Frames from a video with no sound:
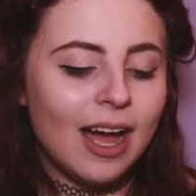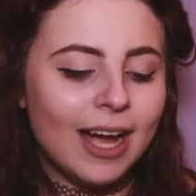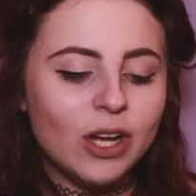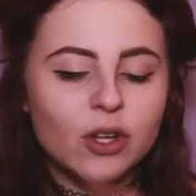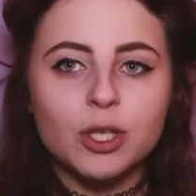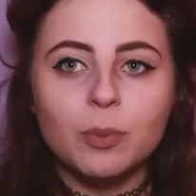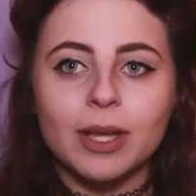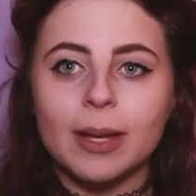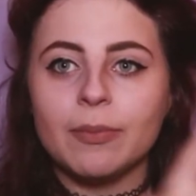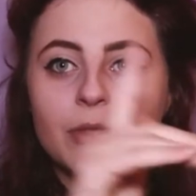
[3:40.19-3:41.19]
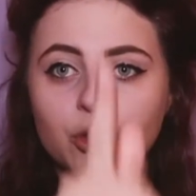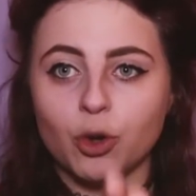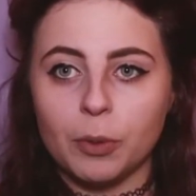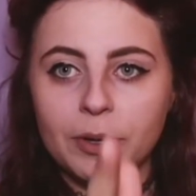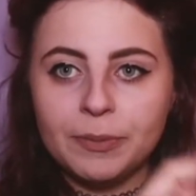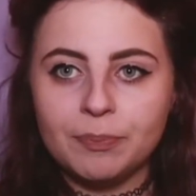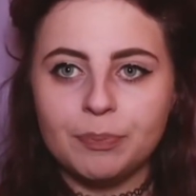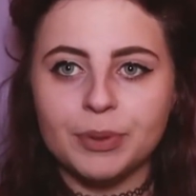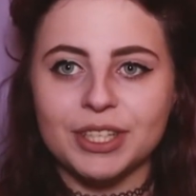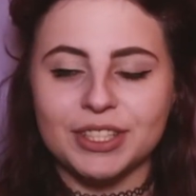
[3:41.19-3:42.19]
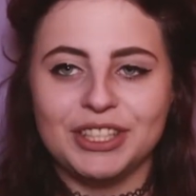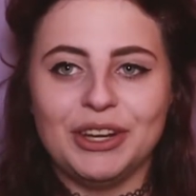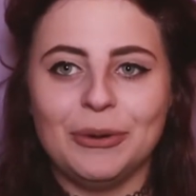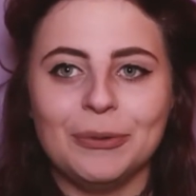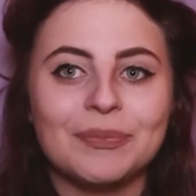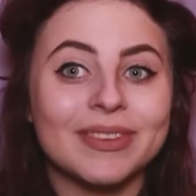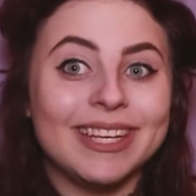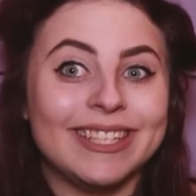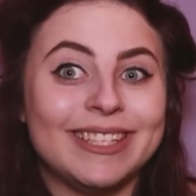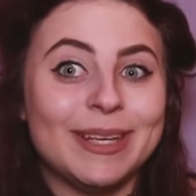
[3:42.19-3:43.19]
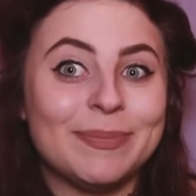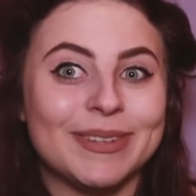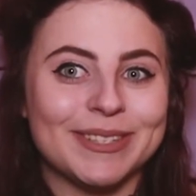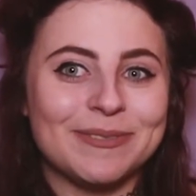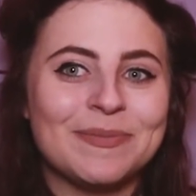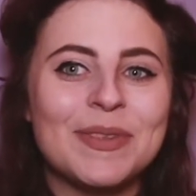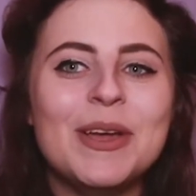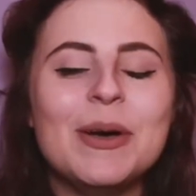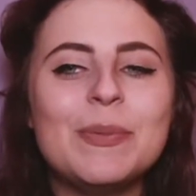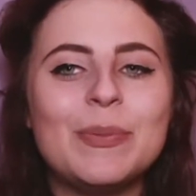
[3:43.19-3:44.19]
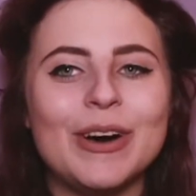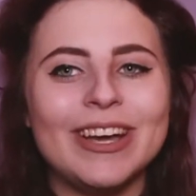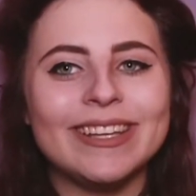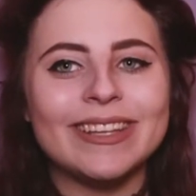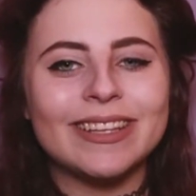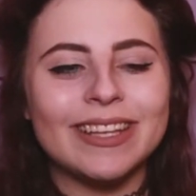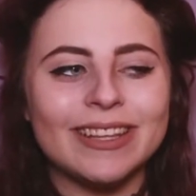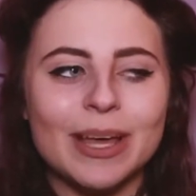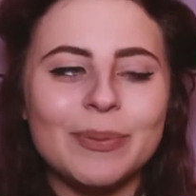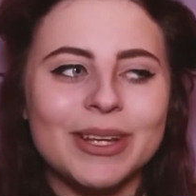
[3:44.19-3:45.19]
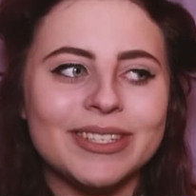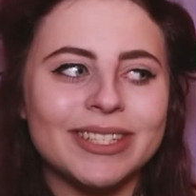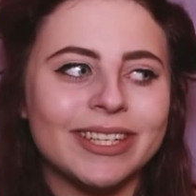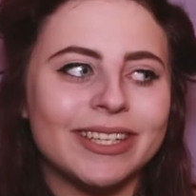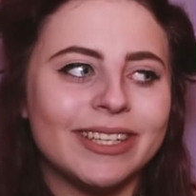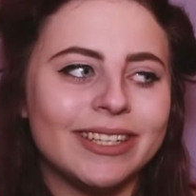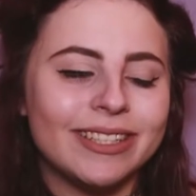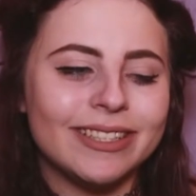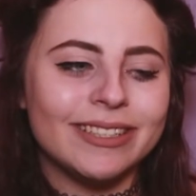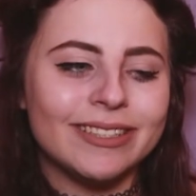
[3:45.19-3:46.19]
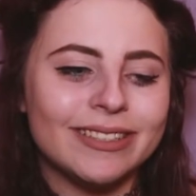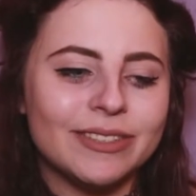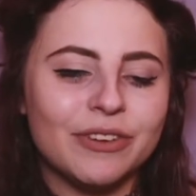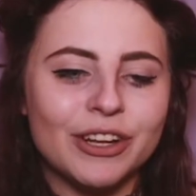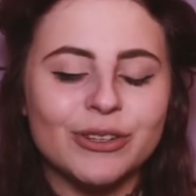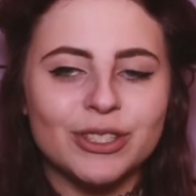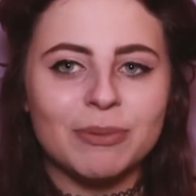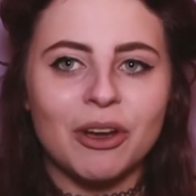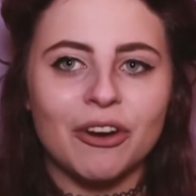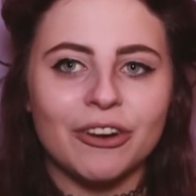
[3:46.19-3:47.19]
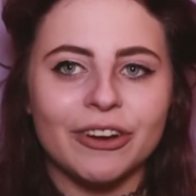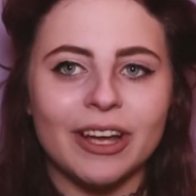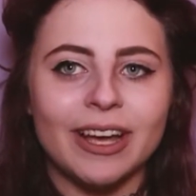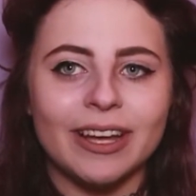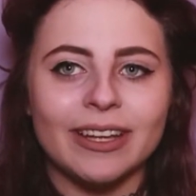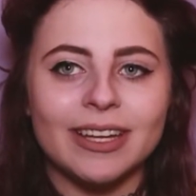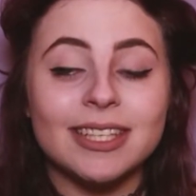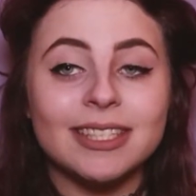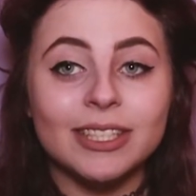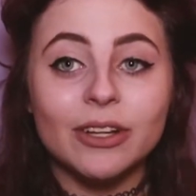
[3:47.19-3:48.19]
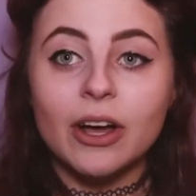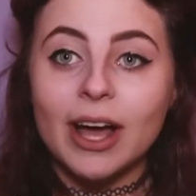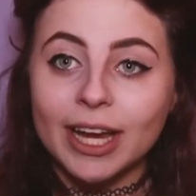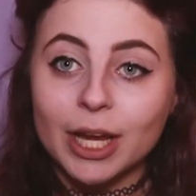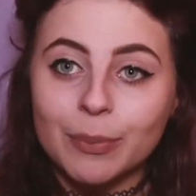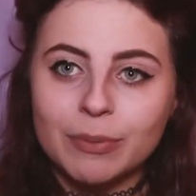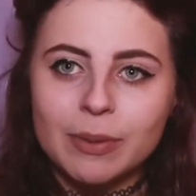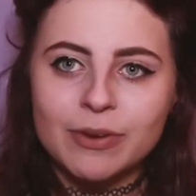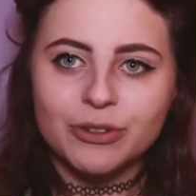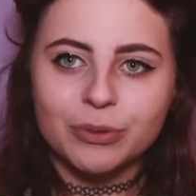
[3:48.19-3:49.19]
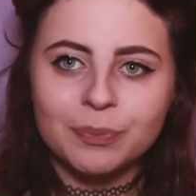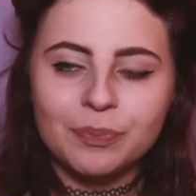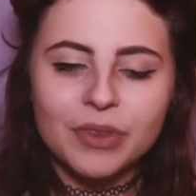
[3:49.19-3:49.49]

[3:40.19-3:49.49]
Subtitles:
I also blame the trauma because, you know, escapism, but that painting is very close to my heart, and it's still hanging up in my bedroom